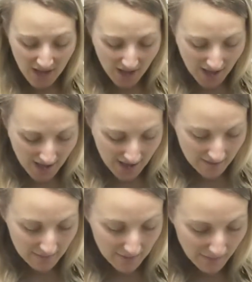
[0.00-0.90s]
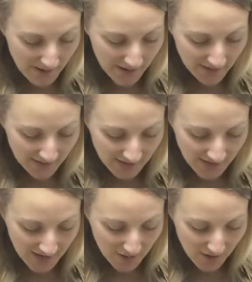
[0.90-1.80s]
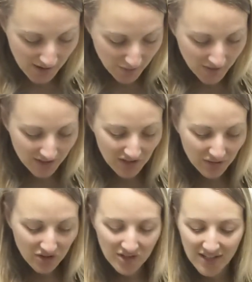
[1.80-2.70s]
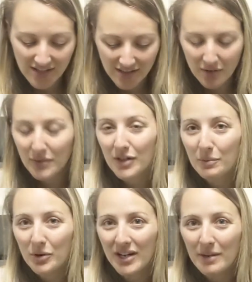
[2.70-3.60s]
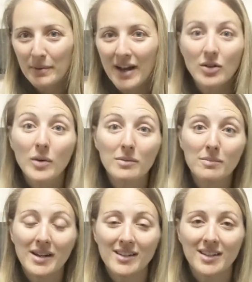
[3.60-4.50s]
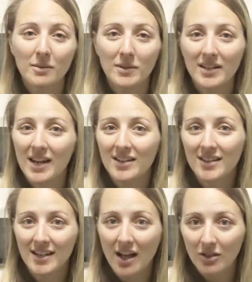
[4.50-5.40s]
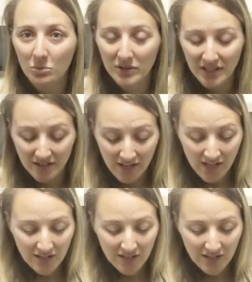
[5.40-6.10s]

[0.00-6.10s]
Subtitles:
but I kind of wanted to do it just because I thought it would look pretty, but I don't want to mix them in case they color bleed.